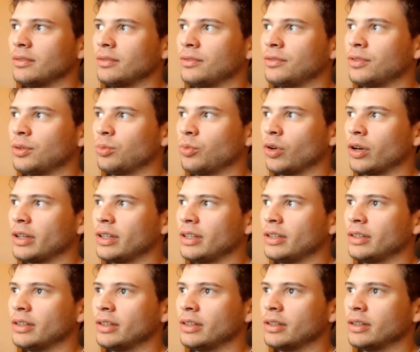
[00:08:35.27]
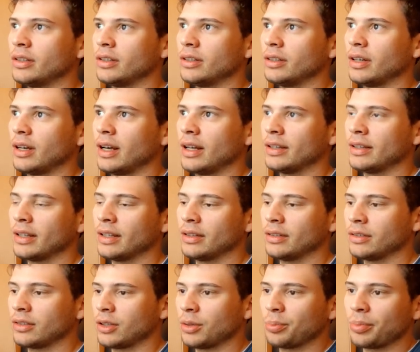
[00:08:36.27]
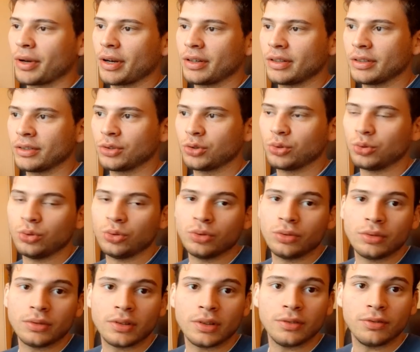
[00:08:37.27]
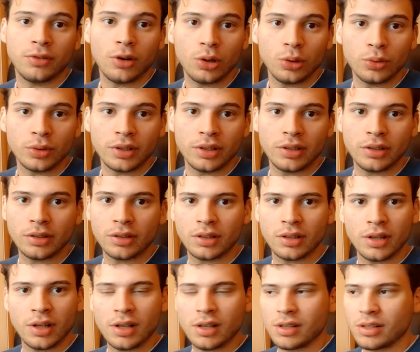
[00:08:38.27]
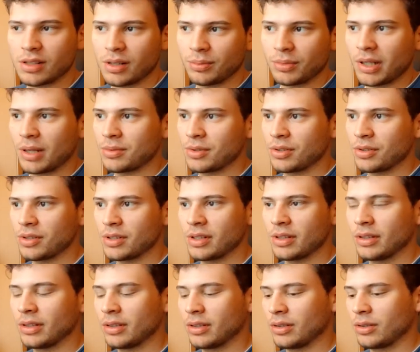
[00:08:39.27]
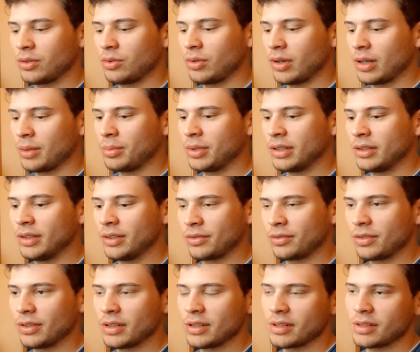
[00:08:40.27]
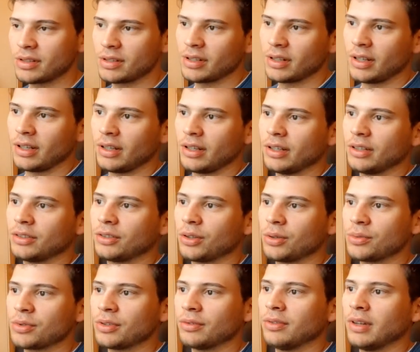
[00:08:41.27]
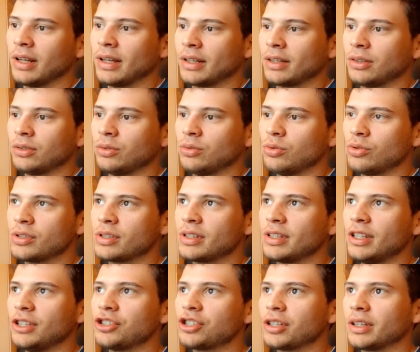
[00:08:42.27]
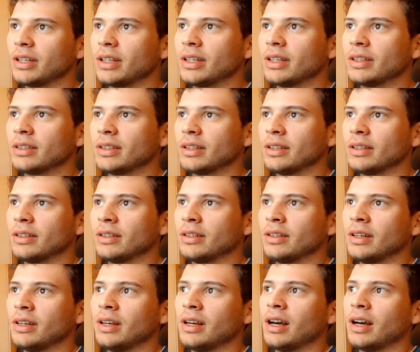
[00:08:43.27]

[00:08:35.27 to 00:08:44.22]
from one year and then compared it to the following year. Sometimes there's a quite a big difference in terms of like who's teaching it and